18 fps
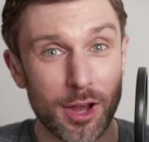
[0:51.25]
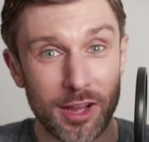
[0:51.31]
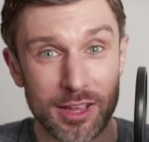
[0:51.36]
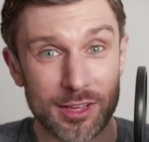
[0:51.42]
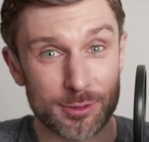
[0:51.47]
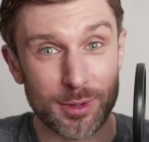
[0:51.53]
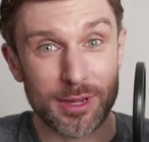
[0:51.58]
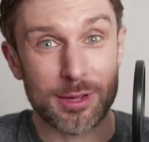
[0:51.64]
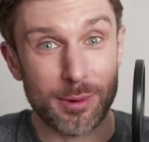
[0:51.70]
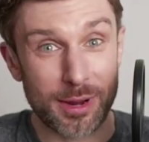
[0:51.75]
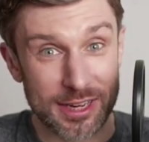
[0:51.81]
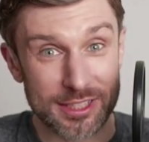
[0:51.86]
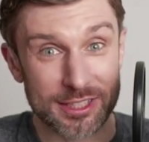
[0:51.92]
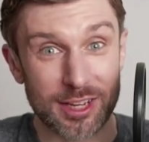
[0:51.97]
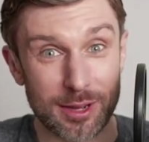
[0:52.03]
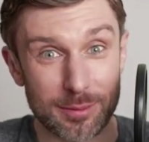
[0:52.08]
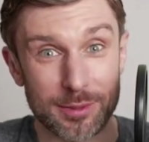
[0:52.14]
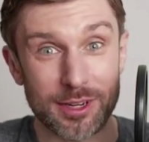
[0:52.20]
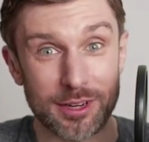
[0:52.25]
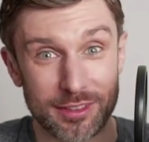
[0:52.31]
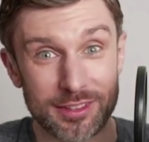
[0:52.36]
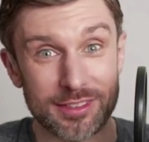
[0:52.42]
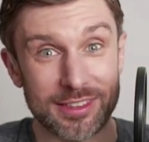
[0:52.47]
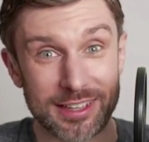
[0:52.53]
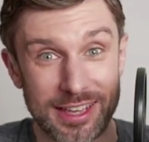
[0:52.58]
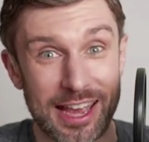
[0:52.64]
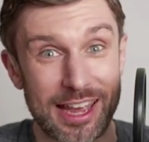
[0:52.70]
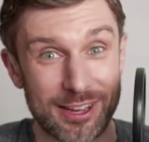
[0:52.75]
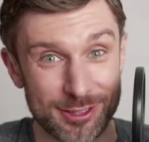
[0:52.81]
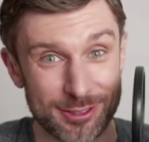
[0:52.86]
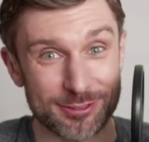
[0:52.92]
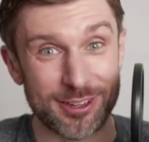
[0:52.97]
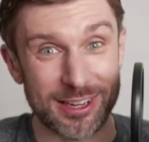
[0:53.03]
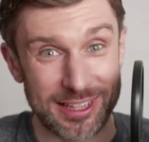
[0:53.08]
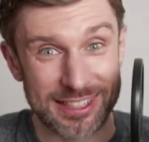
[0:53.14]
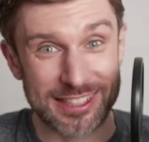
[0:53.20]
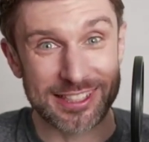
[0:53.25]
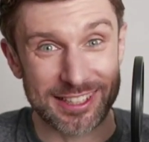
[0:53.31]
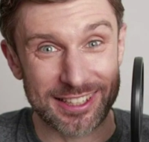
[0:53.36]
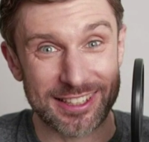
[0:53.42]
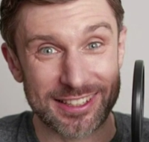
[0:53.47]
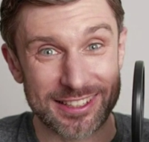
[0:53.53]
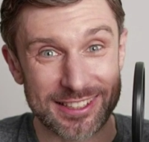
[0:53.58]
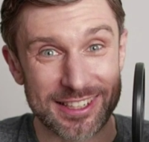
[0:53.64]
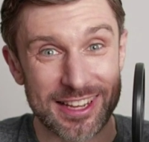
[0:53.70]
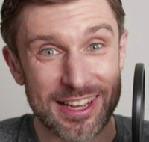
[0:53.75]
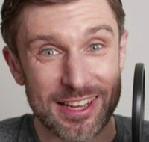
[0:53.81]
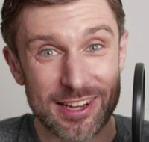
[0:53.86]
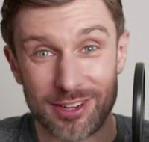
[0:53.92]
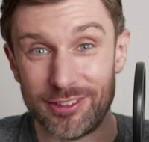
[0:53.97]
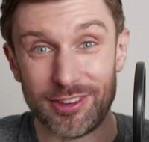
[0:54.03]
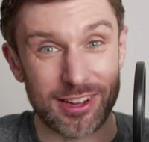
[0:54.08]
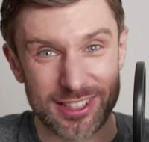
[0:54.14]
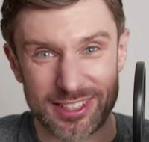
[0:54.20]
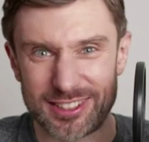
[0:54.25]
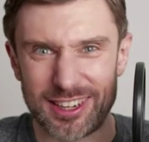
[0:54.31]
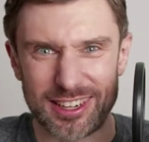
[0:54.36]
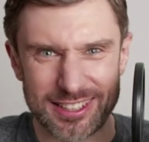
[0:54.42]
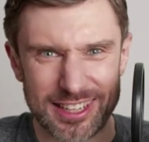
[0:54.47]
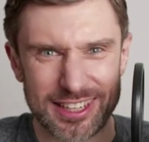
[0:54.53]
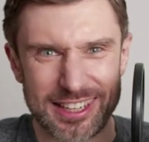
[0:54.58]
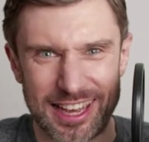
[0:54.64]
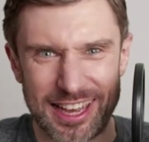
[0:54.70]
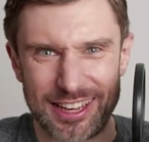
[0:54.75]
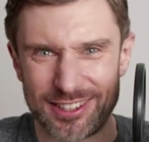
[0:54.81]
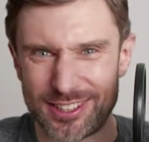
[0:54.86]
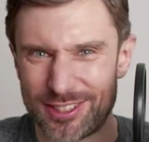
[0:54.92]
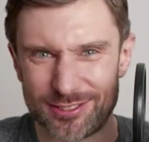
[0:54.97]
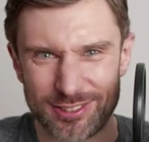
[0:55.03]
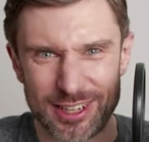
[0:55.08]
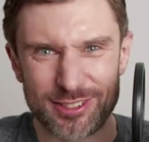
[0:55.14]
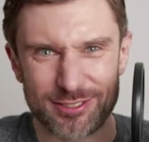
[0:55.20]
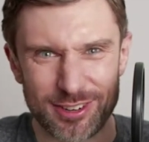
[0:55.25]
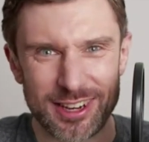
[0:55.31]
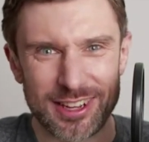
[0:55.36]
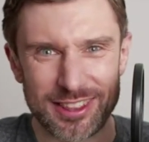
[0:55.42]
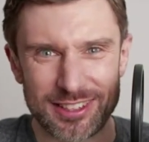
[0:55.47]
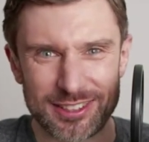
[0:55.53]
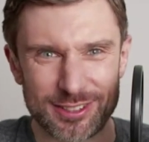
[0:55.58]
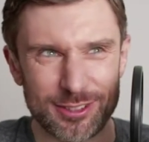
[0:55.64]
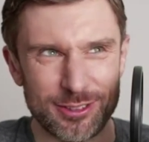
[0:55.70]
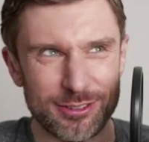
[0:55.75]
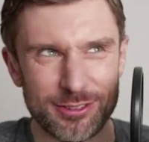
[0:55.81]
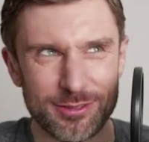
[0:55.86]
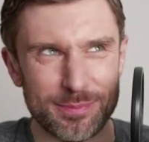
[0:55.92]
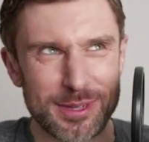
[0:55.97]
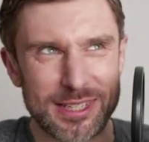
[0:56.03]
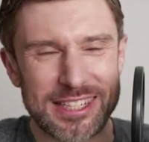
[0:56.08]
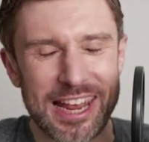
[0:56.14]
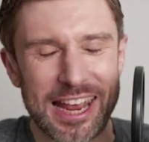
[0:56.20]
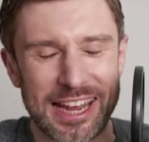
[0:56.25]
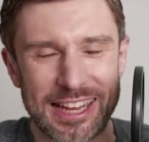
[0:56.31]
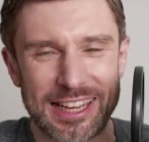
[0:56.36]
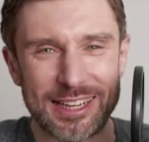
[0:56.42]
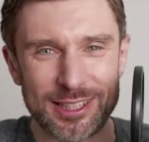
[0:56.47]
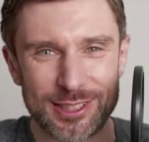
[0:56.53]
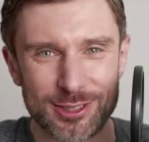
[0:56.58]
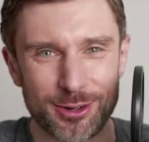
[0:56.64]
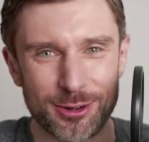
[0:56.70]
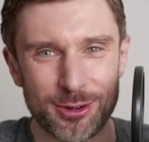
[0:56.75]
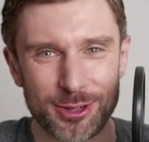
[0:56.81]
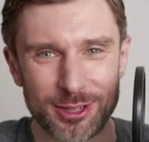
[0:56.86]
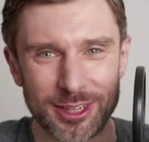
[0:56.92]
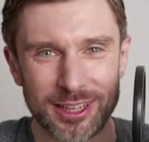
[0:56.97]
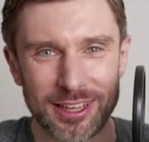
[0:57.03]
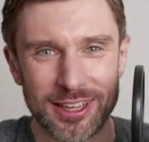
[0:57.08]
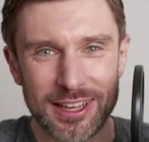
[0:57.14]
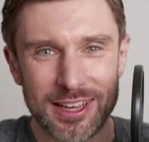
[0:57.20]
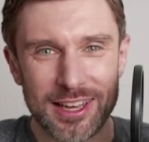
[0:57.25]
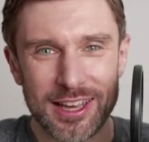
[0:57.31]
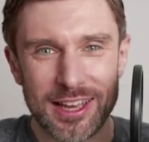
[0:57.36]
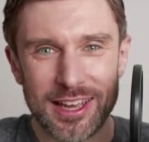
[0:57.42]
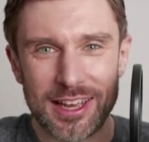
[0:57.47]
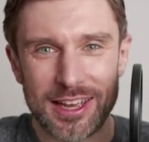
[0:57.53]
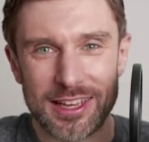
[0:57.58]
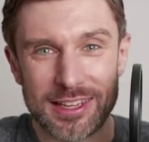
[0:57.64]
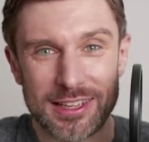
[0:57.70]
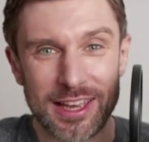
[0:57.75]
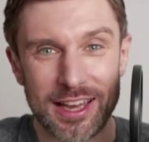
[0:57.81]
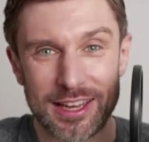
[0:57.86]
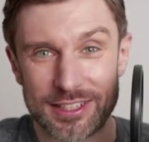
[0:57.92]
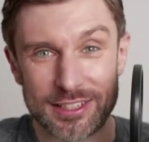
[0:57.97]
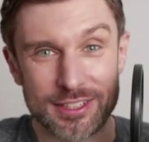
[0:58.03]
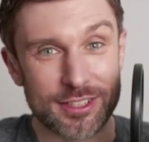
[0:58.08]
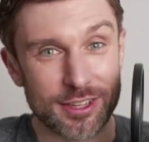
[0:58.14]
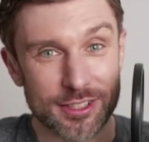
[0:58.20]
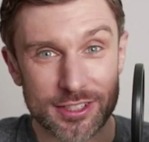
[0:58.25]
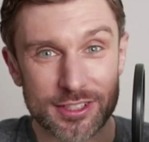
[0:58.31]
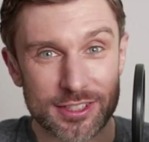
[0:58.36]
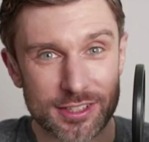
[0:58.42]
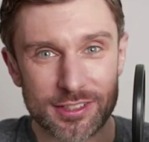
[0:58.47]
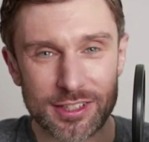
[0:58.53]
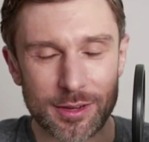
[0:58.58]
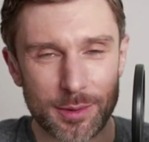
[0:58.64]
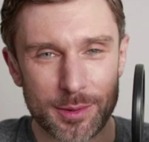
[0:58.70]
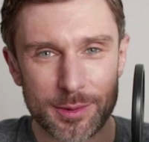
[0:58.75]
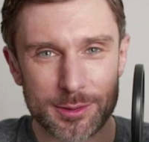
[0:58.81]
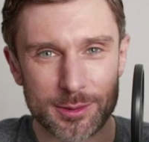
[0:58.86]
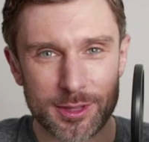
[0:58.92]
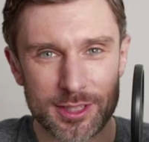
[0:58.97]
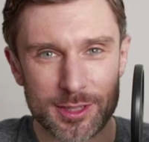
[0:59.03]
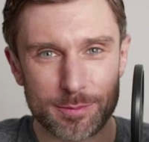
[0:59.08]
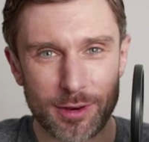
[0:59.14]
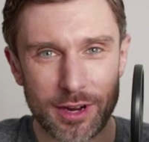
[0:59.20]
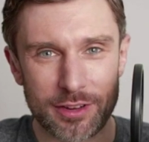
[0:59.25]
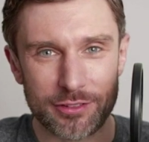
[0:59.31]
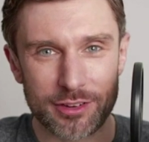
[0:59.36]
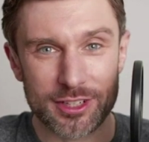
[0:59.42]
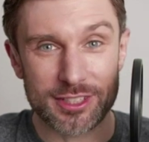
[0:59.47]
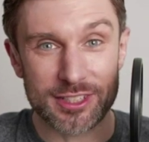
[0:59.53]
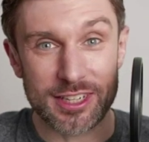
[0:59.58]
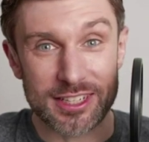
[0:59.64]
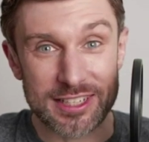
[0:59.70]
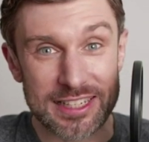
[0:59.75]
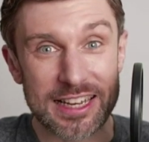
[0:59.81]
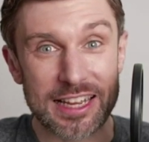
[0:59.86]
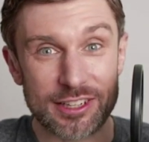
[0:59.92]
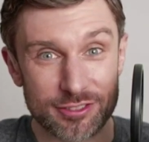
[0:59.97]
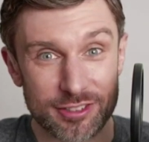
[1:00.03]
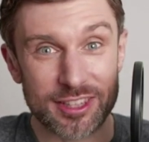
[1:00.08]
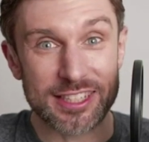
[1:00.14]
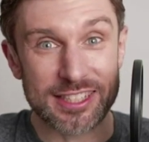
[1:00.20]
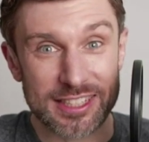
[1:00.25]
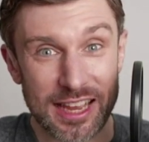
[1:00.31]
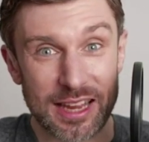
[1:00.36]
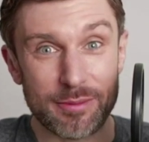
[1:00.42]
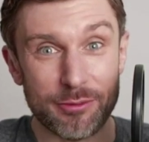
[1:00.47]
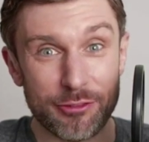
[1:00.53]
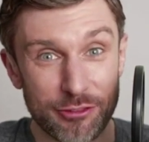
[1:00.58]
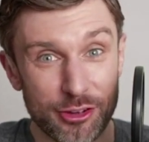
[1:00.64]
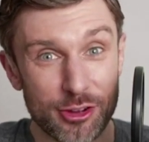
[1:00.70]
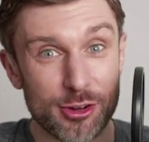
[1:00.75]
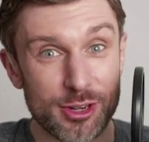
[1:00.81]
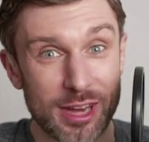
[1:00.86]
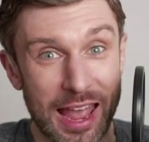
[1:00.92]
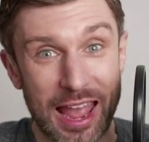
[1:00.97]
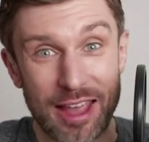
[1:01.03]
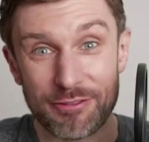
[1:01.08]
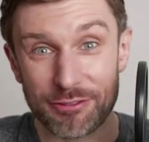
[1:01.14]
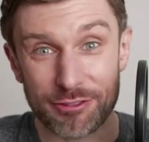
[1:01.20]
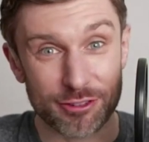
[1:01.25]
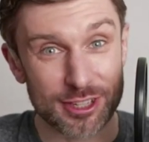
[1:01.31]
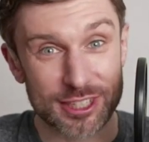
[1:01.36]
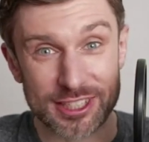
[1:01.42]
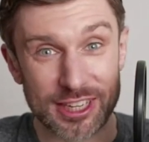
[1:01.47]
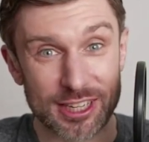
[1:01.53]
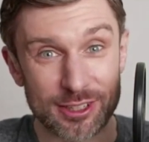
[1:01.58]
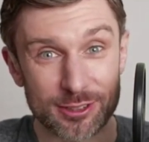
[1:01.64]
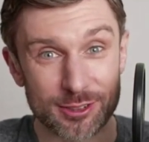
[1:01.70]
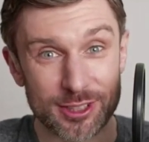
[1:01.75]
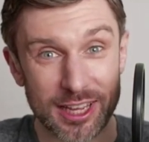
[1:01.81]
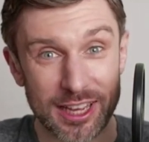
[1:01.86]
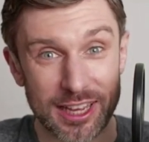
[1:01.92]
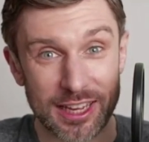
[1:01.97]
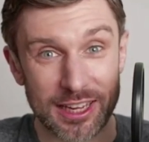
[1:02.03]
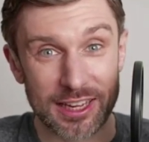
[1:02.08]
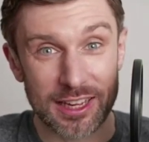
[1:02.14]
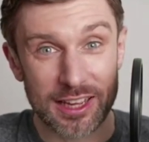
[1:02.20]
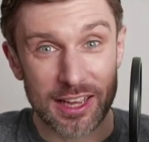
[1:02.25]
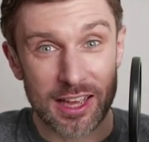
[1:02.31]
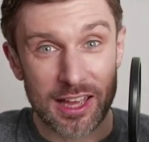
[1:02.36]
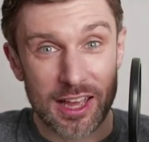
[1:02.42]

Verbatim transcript: But it's when he wakes up, you know, the, the chaos really starts. Or I, I say chaos, it's, it's really the sort of meticulous order. He has dozens of supplements with his breakfast. He eats literally the same food every single day.